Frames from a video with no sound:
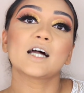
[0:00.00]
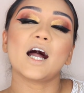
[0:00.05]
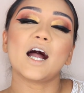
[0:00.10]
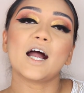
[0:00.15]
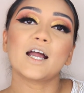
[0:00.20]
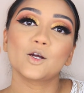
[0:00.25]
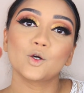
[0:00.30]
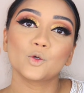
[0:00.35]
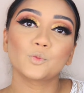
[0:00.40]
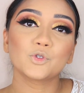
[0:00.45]

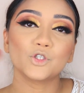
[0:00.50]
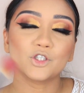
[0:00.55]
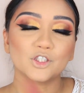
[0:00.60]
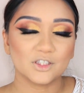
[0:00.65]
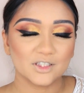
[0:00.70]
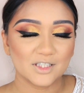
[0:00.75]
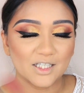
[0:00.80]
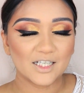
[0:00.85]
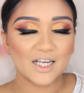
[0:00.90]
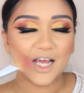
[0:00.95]
I hope you
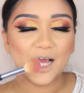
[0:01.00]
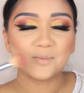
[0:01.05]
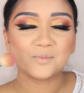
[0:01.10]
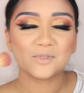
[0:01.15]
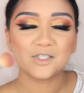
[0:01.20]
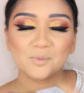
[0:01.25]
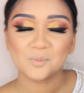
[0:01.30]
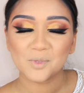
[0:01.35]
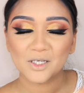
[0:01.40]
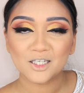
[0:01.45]
heard that. I'm
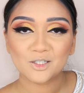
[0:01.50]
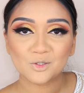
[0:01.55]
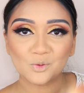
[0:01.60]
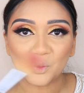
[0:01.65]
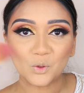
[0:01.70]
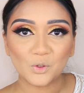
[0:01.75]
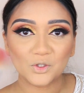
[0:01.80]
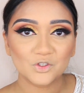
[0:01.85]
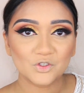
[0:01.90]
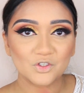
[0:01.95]
dipping into
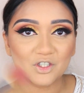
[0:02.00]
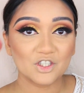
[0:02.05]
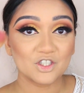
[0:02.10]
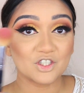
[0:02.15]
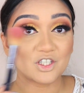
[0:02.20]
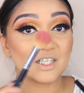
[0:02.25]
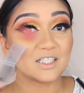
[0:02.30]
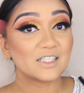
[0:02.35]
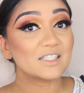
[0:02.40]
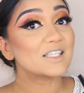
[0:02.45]
all three
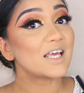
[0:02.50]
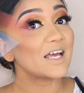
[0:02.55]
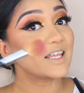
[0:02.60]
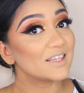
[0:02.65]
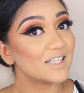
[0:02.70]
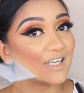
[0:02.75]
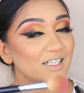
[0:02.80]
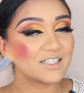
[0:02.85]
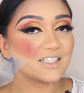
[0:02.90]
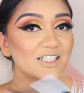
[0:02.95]
shades
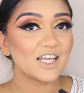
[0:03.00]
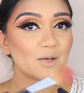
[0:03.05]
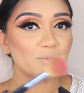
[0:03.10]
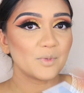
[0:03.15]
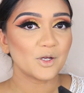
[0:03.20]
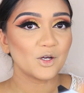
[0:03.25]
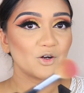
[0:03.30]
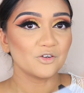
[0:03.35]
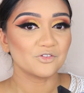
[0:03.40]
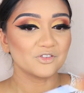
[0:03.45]
and then
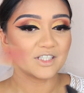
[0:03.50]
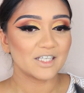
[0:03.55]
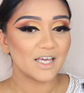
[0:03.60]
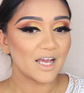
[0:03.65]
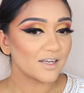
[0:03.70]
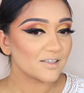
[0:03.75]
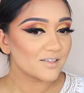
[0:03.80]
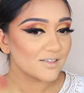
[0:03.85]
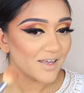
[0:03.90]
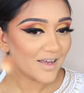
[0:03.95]
tapping off the
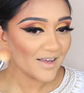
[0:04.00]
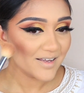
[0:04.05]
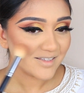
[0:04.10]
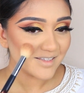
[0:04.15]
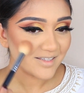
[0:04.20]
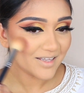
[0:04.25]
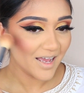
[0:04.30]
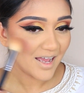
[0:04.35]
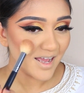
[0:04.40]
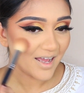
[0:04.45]

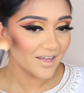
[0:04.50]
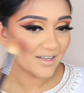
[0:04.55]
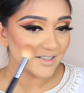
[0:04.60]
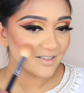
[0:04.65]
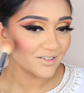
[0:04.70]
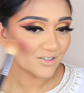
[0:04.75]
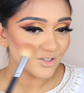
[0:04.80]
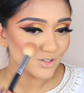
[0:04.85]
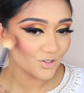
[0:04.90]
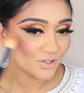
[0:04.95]
excess
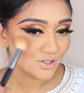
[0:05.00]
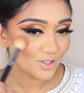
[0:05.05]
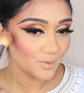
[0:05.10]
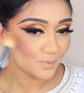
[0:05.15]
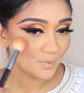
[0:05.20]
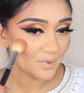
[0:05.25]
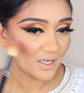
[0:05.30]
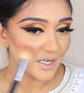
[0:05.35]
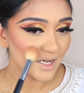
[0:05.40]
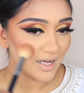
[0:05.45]
and just
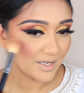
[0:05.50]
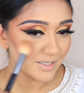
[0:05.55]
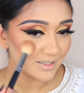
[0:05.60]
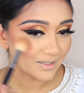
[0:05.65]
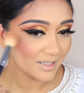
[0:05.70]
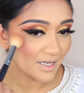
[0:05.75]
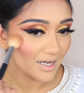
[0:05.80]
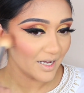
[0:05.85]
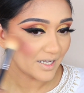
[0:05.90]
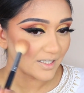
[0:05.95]

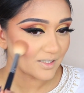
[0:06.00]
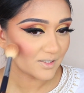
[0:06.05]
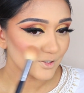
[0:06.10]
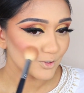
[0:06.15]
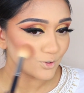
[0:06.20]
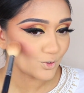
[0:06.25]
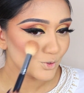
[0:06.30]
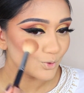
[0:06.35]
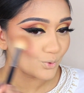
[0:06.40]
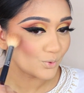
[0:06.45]
applying that
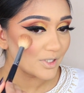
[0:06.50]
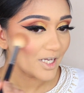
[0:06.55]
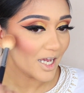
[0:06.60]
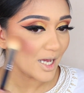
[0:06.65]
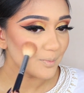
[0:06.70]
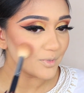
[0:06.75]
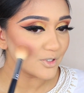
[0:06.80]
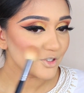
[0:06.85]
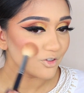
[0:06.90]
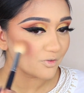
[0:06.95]
to the
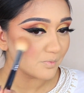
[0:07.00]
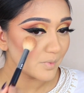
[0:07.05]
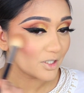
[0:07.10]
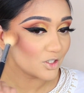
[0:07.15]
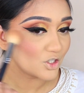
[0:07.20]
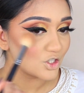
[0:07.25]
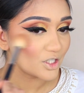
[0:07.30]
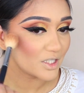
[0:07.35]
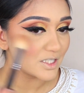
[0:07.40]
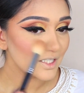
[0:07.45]
apples of my
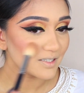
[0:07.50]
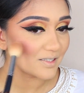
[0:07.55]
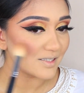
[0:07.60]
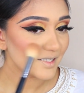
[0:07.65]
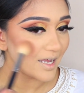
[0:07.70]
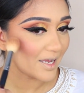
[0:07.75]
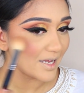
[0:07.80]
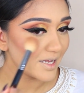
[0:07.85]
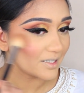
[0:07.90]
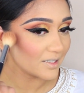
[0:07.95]
cheeks
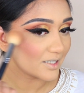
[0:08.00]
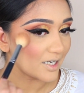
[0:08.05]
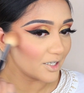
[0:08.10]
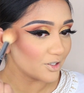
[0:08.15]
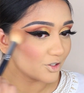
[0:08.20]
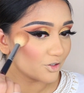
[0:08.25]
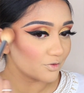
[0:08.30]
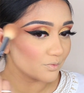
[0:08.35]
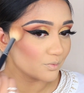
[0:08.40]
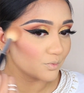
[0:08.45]
and
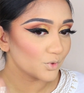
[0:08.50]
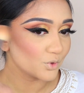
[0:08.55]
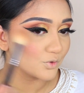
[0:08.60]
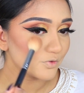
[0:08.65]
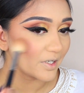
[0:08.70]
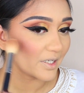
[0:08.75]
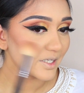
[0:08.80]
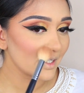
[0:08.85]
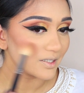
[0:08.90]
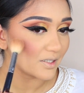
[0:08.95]
kind of
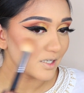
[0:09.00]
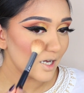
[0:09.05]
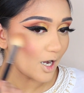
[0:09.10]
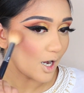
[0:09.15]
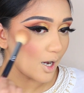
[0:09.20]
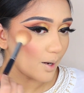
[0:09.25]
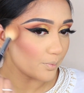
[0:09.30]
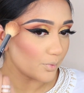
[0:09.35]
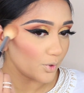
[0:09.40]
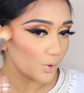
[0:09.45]
moving it
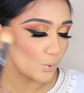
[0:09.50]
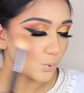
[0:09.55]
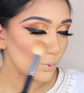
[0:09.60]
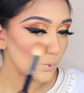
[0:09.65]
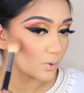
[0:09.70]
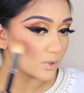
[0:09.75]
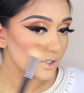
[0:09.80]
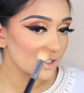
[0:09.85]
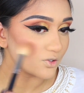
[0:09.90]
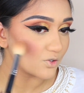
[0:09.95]

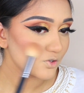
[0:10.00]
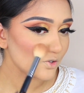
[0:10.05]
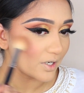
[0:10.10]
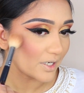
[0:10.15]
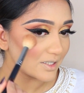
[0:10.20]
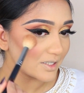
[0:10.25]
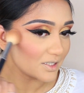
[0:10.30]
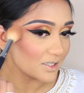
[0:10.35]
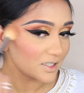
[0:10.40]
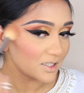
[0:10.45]
upwards
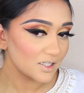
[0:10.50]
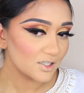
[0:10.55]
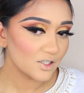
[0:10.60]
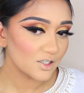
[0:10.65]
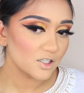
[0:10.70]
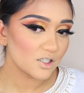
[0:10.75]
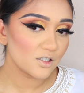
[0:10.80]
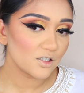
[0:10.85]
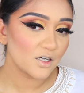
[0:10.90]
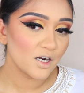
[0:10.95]
right
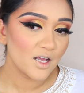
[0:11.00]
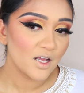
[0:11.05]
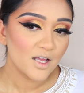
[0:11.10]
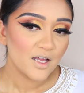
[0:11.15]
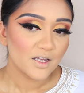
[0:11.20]
here.